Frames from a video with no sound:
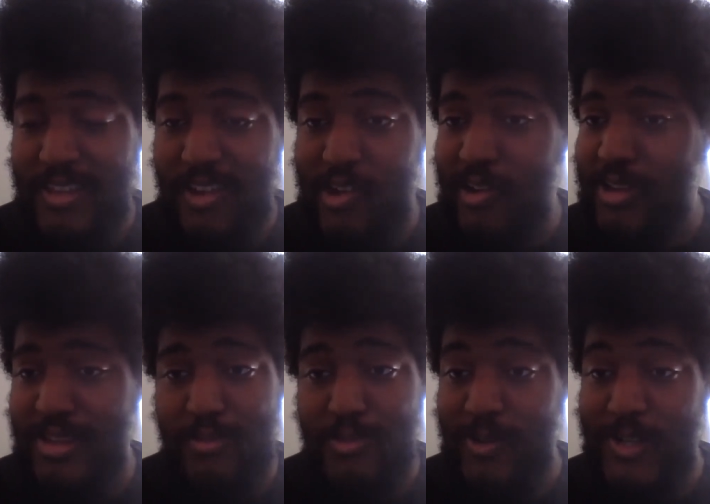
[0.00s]
all of
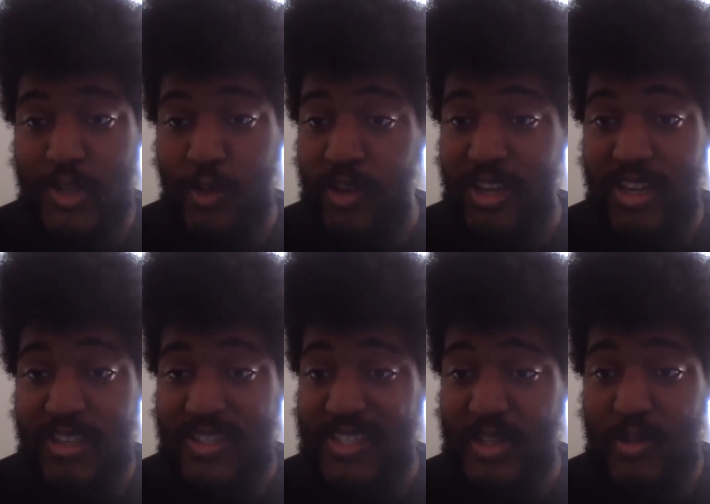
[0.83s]
them are intriguing.
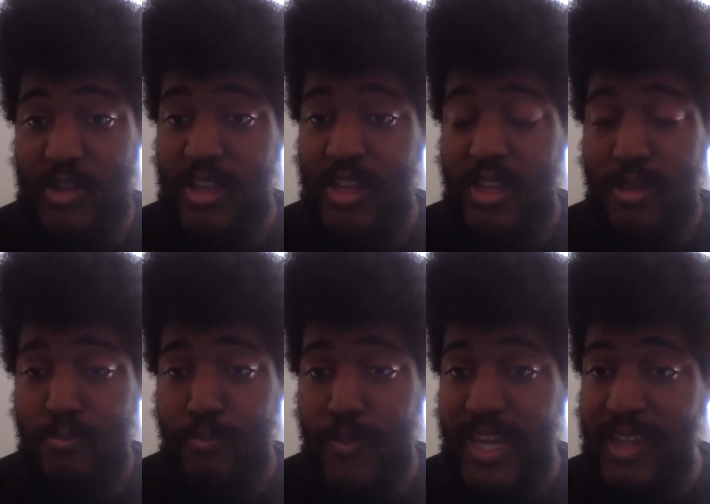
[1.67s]
So.
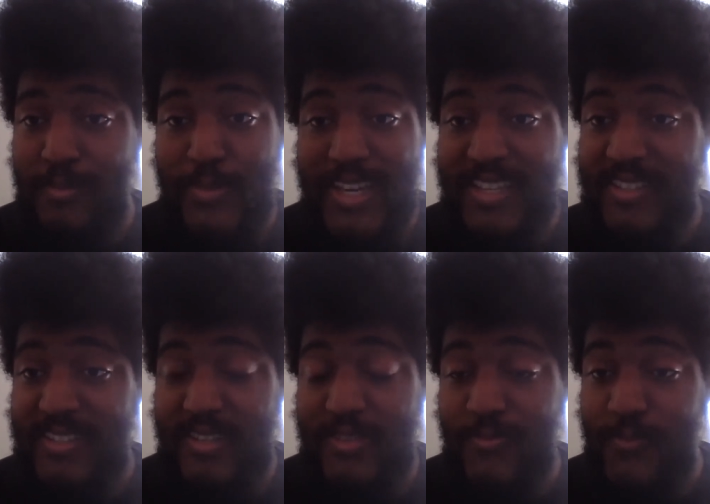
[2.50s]
May the
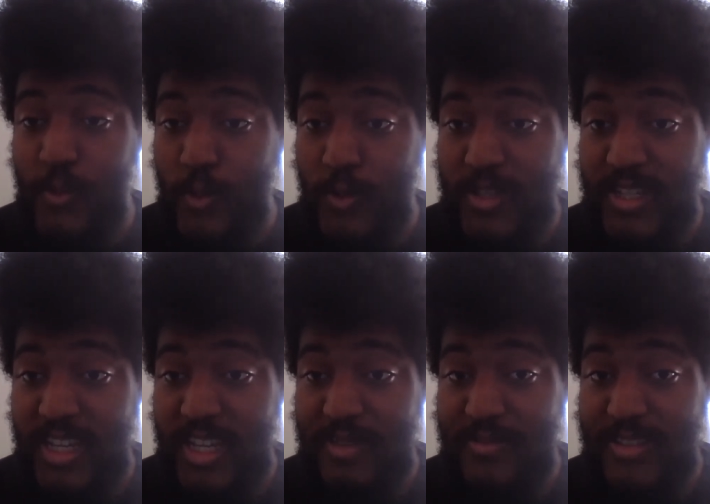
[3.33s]
best four
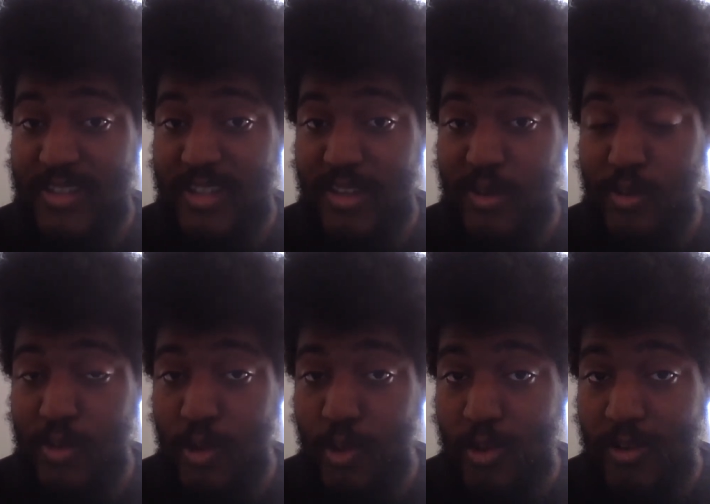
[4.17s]
teams, you know,
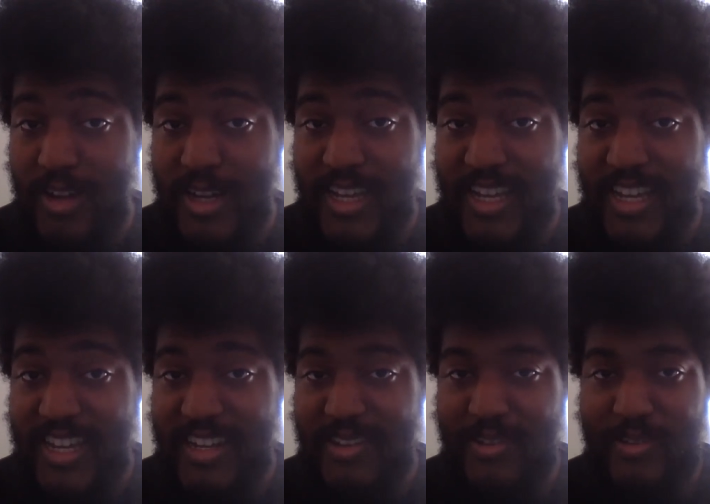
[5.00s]
go on
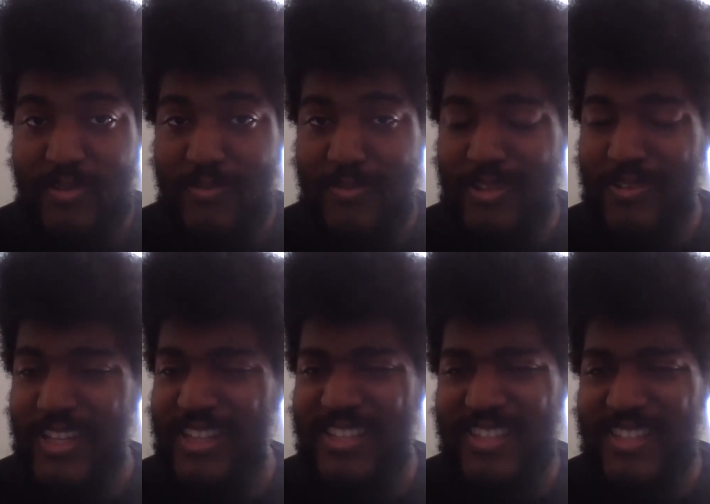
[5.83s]
ahead. No,
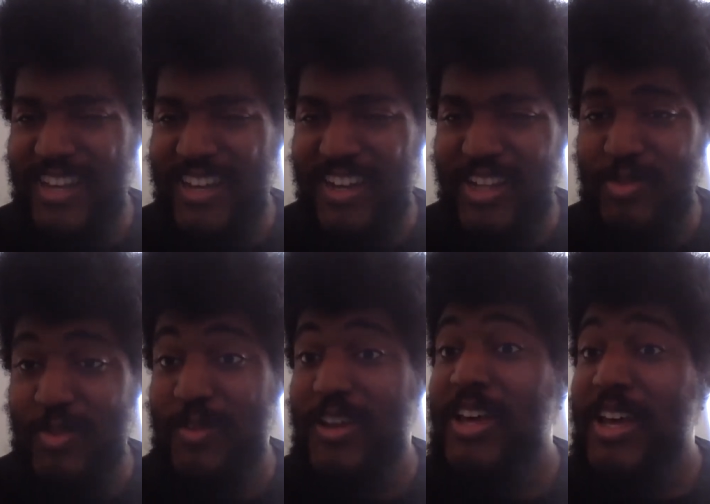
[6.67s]
wait, this is not college
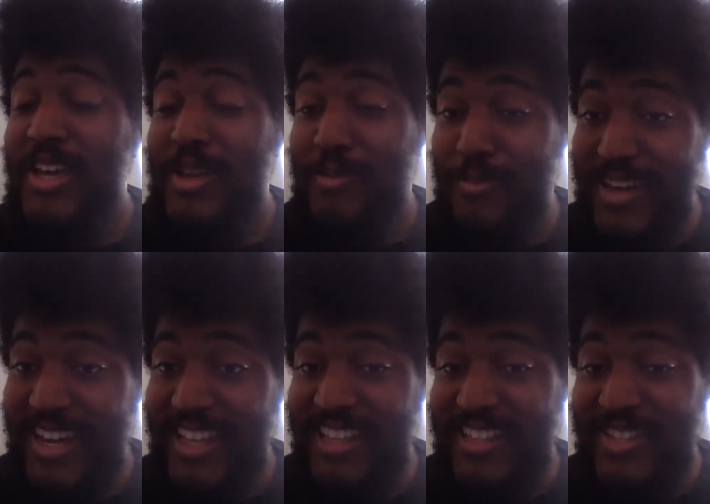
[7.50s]
football.
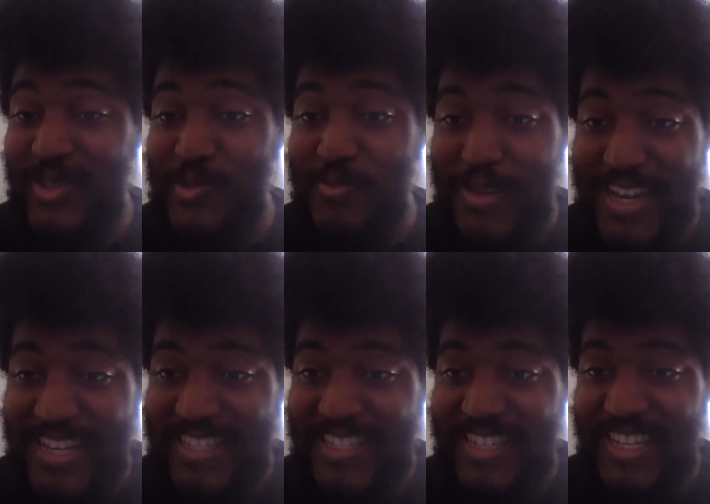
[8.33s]
May the two
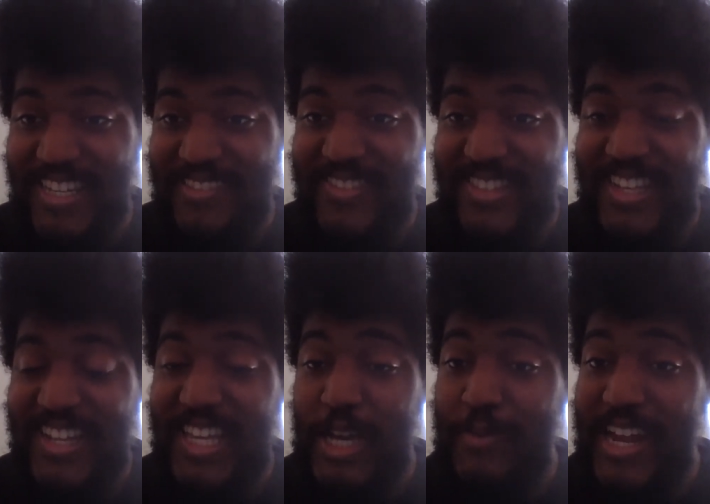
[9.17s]
best teams that
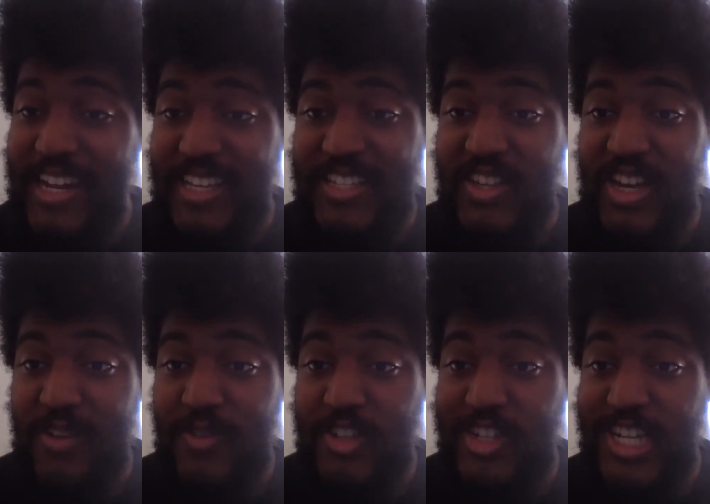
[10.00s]
come out of these
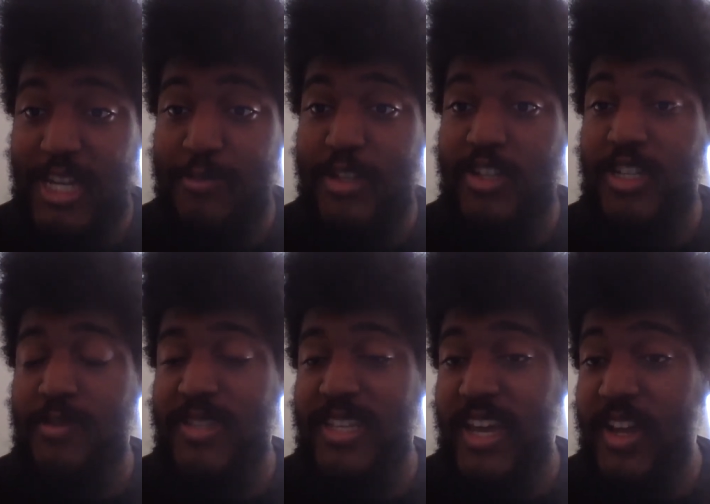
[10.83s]
conference
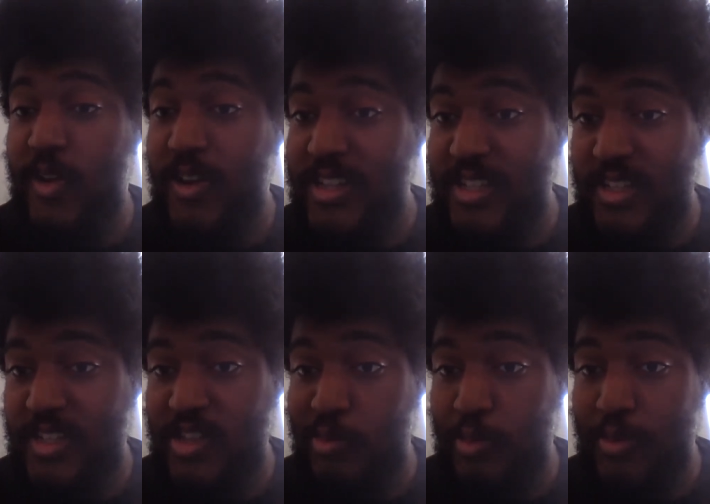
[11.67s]
championships head on to the
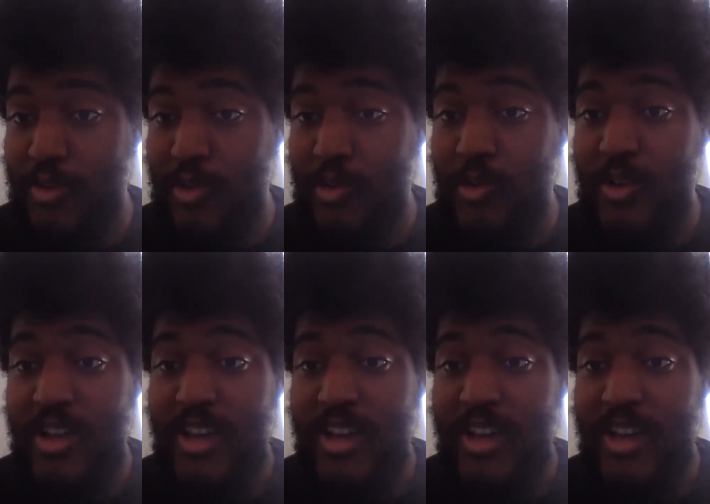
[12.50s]
Super Bowl.